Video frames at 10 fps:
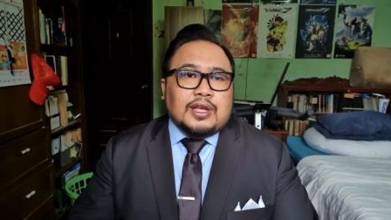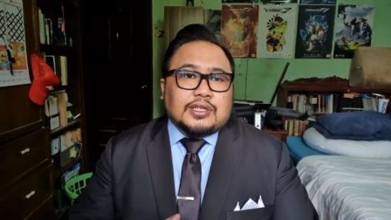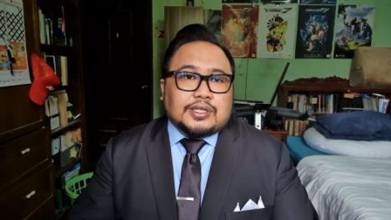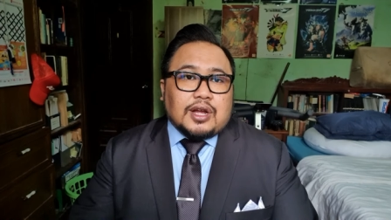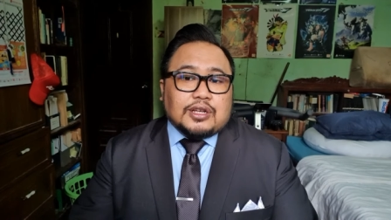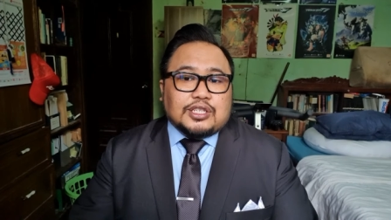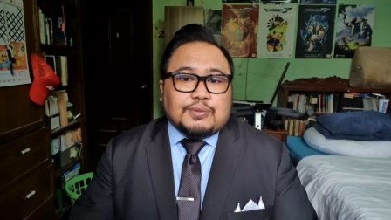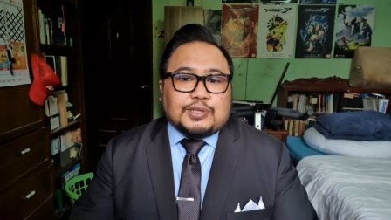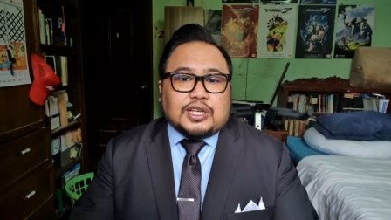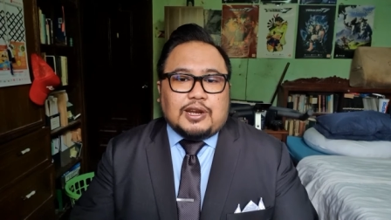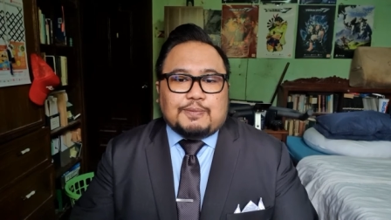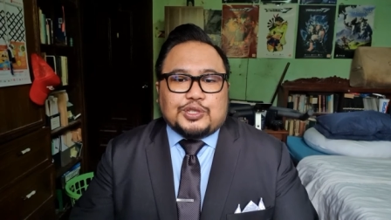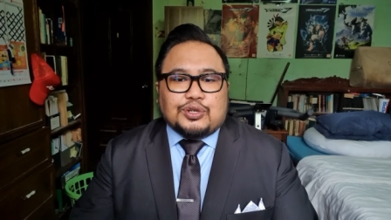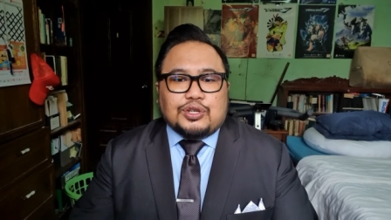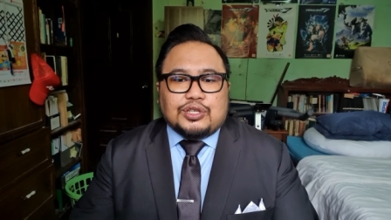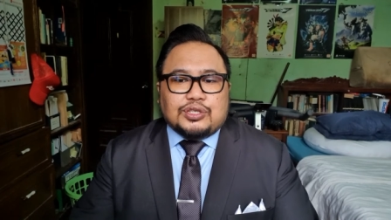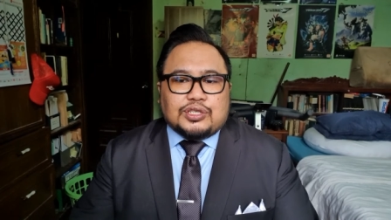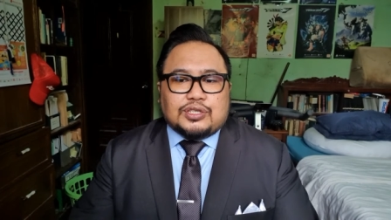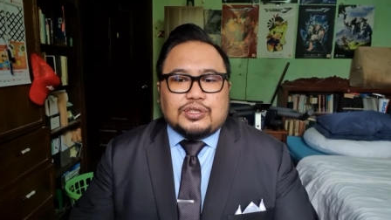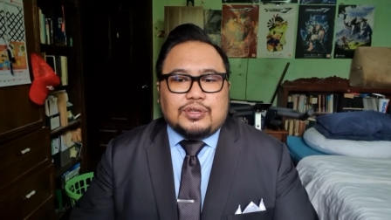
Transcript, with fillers: stock subscriptions,